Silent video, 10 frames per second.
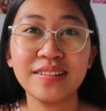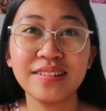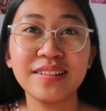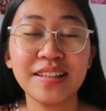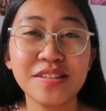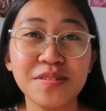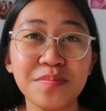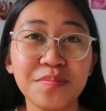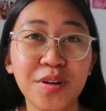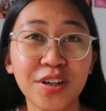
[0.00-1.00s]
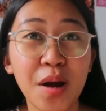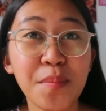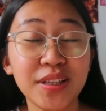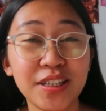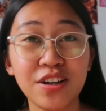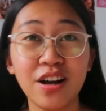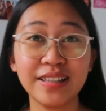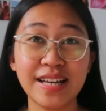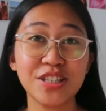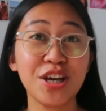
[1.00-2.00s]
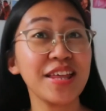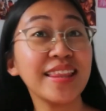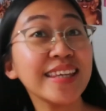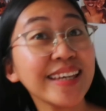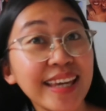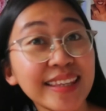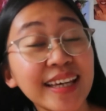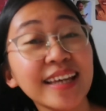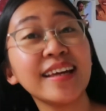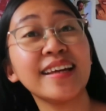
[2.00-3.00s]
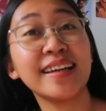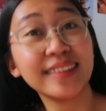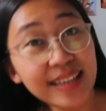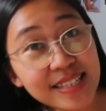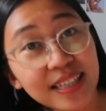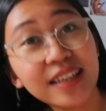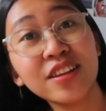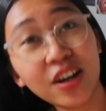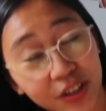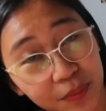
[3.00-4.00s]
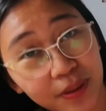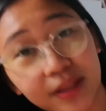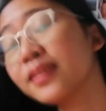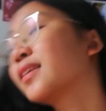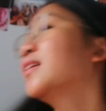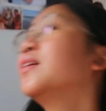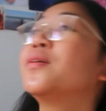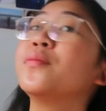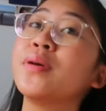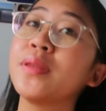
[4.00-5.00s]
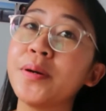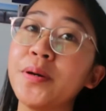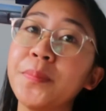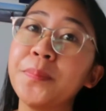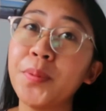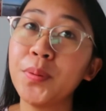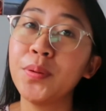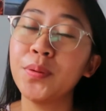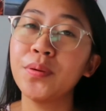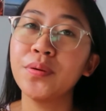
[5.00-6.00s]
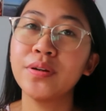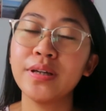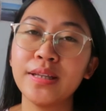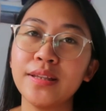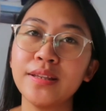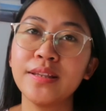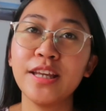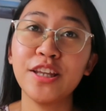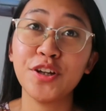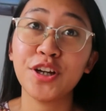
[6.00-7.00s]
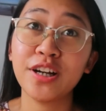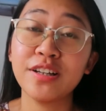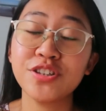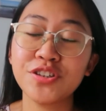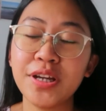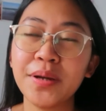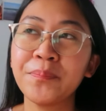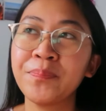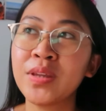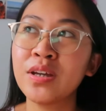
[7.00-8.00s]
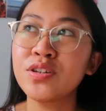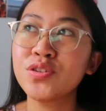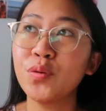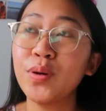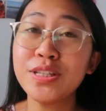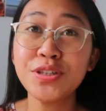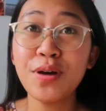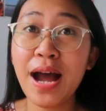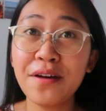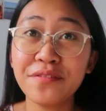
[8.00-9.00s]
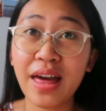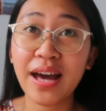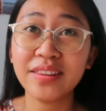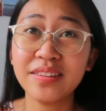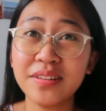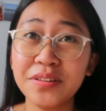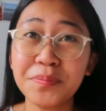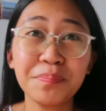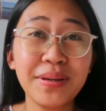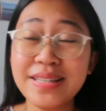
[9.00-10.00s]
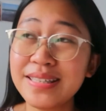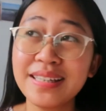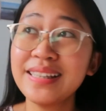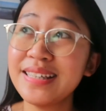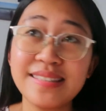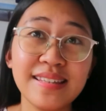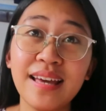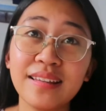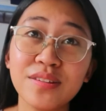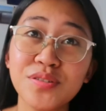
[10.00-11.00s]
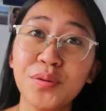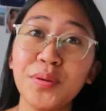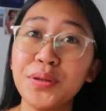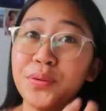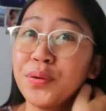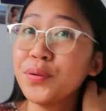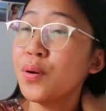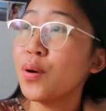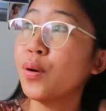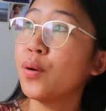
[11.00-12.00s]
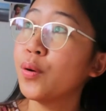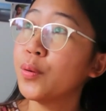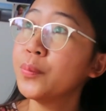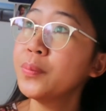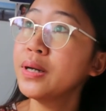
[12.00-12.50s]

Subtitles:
it's more commonly called as authenticated and attested document with a POLO in your country. So once you have that, you're basically set. So when you go home,